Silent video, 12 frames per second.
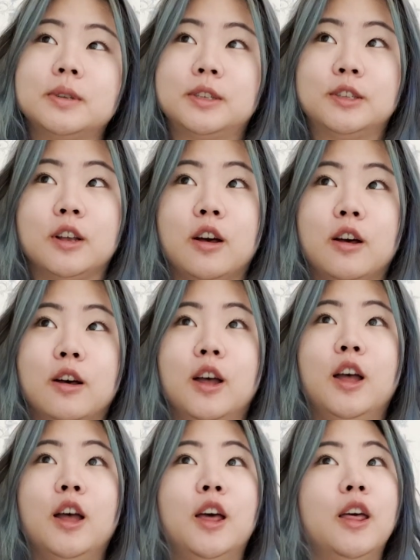saw
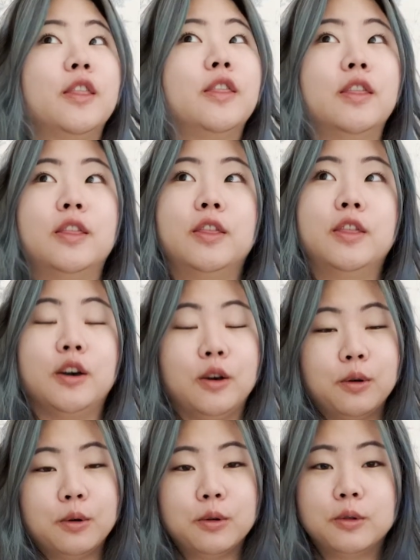the
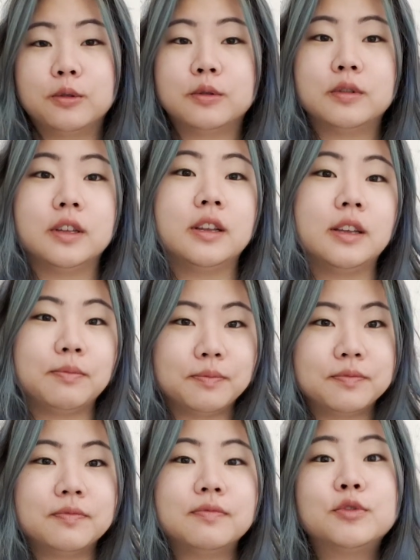whole
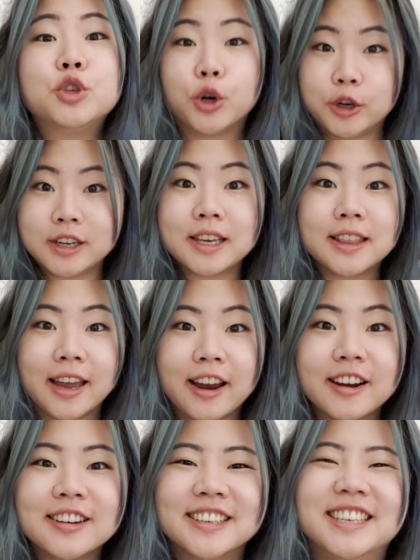journey there.